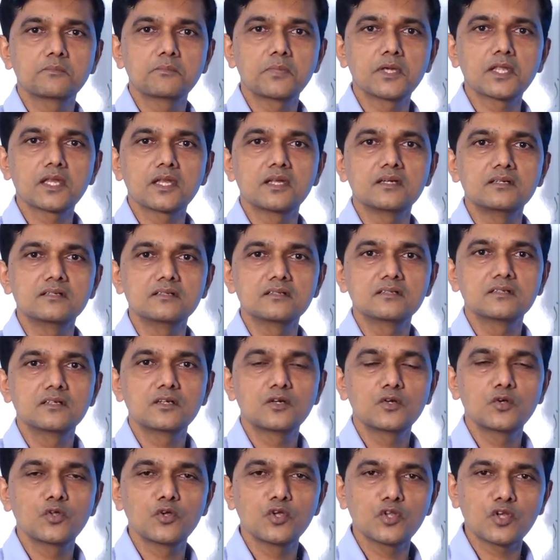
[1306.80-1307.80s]
period.
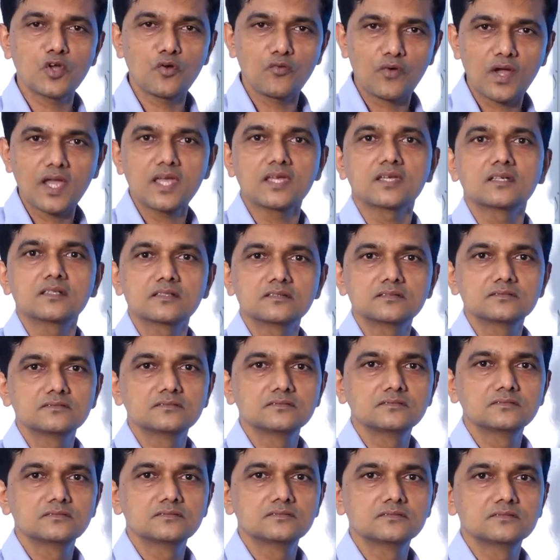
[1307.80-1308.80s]
Do you know why?
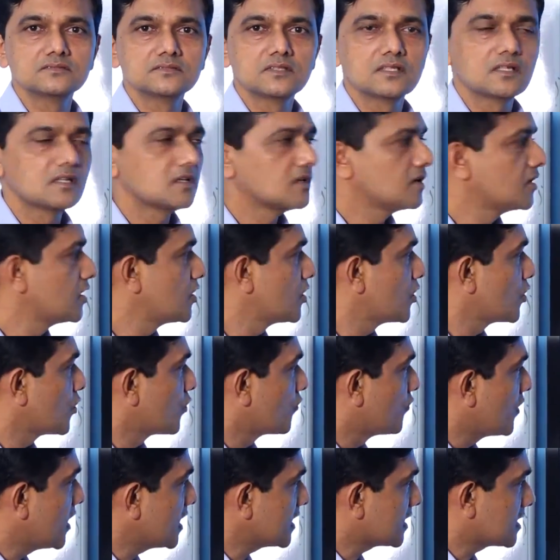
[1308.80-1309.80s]

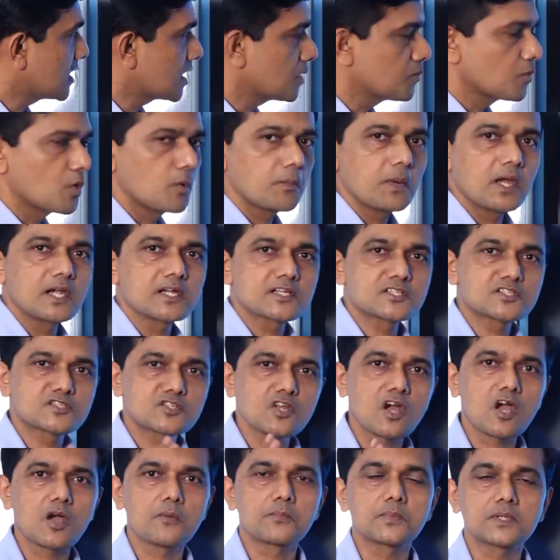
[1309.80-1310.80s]
Vehicle movement
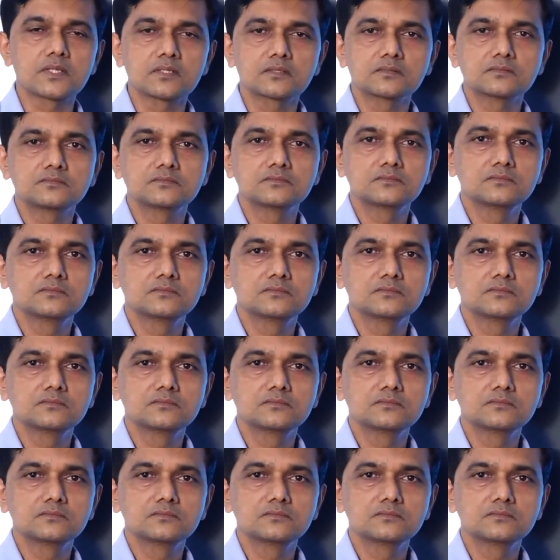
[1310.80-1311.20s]
stopped.